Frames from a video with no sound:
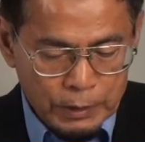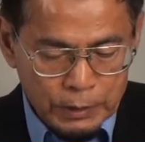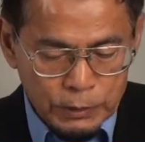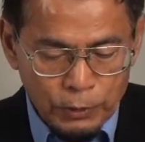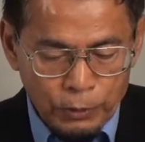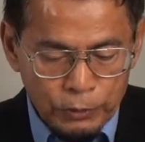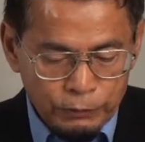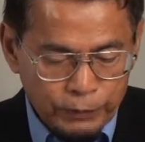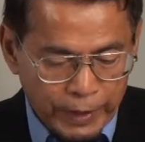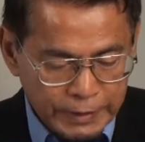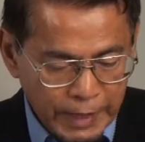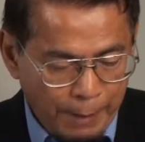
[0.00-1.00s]
So,
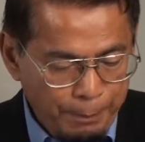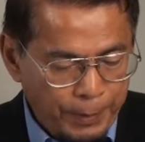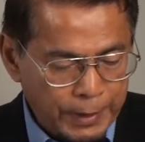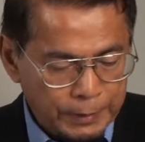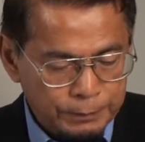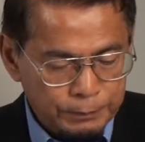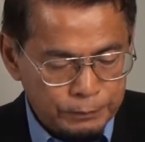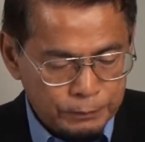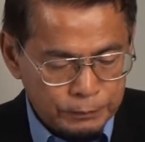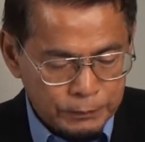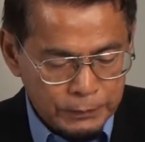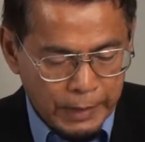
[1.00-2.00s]
for example,
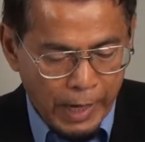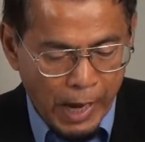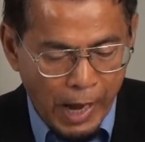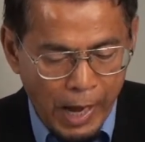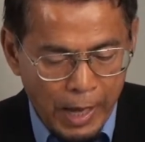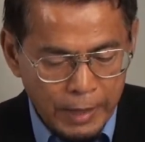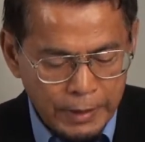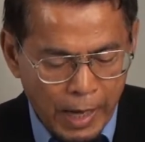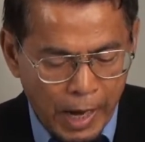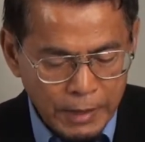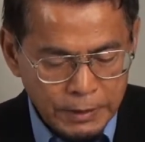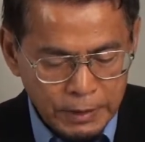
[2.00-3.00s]
there
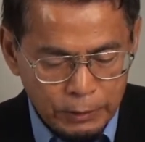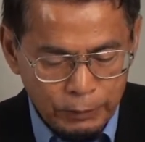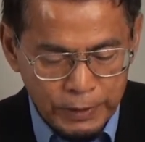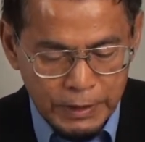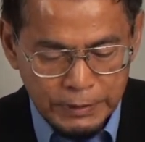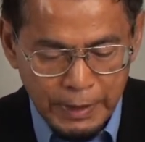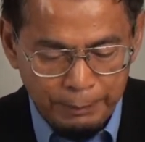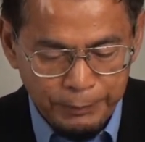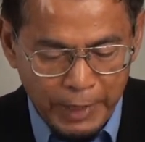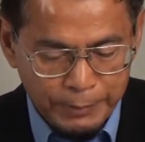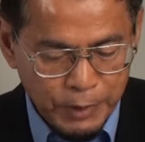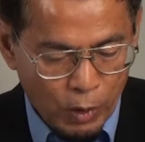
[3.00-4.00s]
are situations
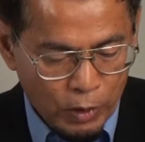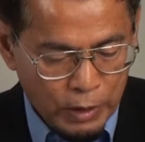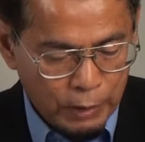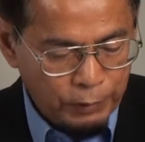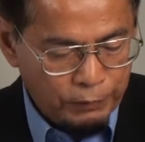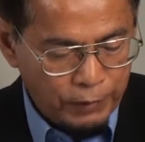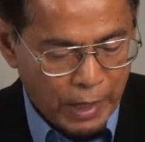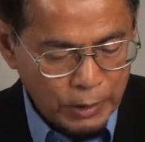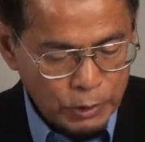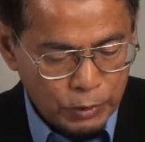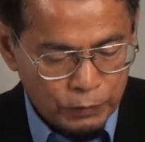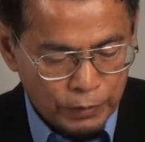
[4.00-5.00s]
sometimes that occur with
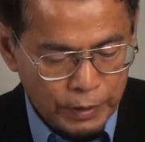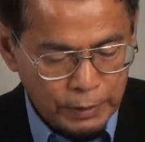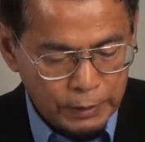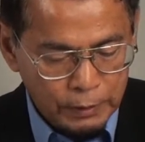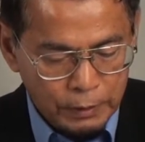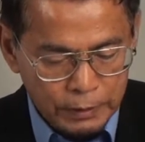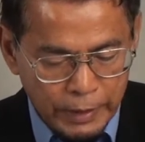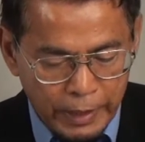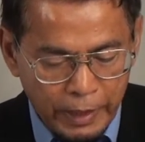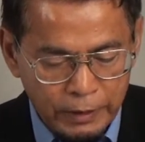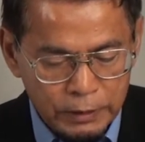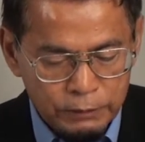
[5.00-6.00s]
young children
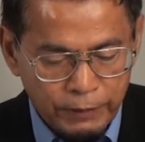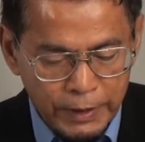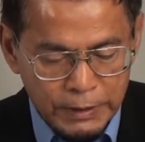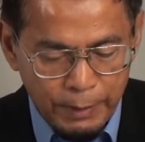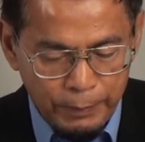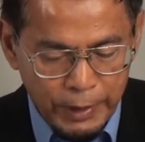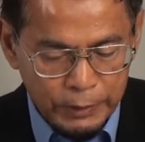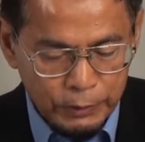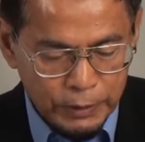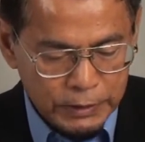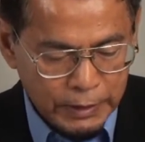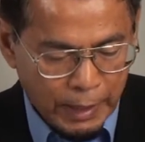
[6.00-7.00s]
that it is very similar
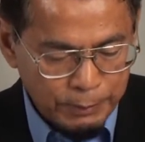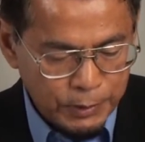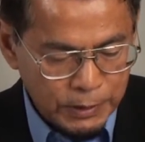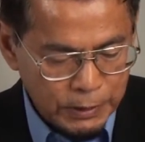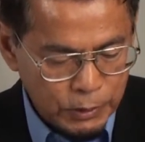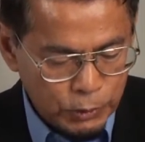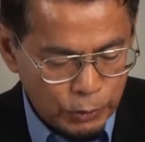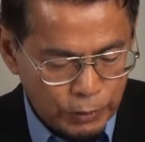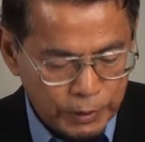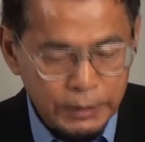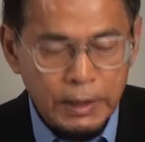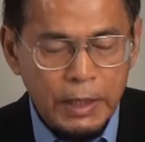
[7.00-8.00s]
to the circumstances
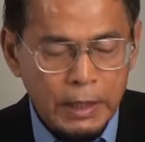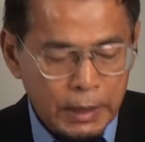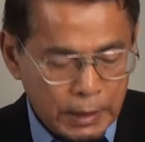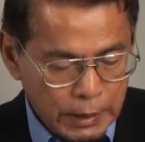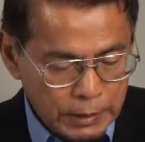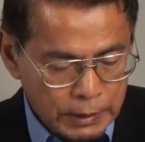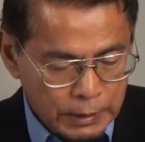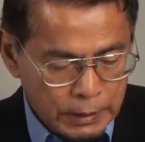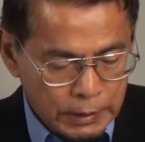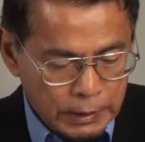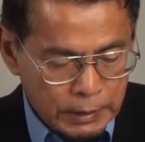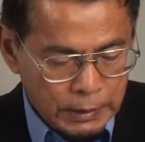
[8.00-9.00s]
during
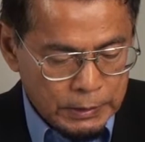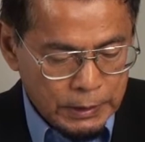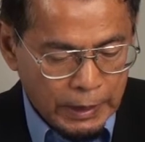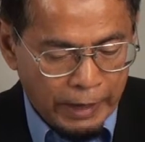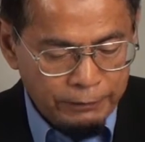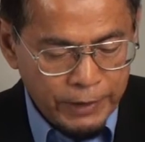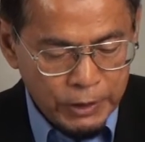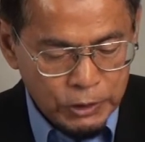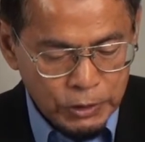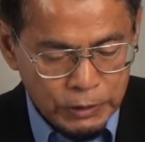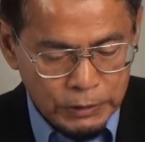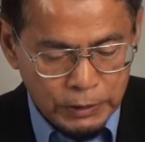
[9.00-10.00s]

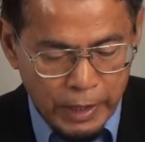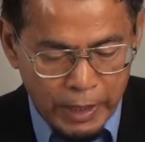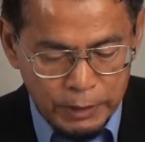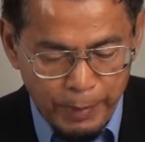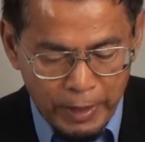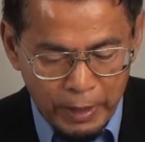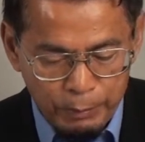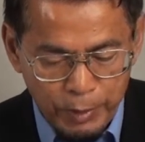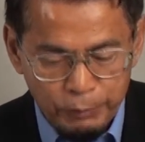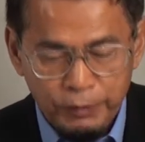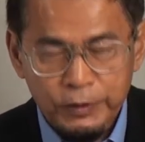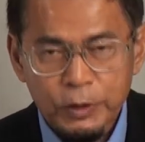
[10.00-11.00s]
salivation
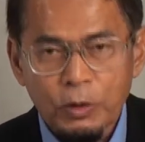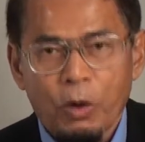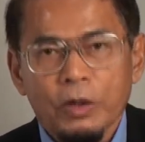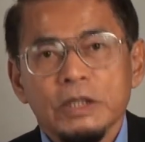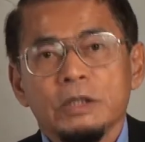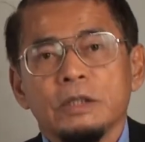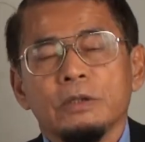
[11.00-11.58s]
experiment with the dog.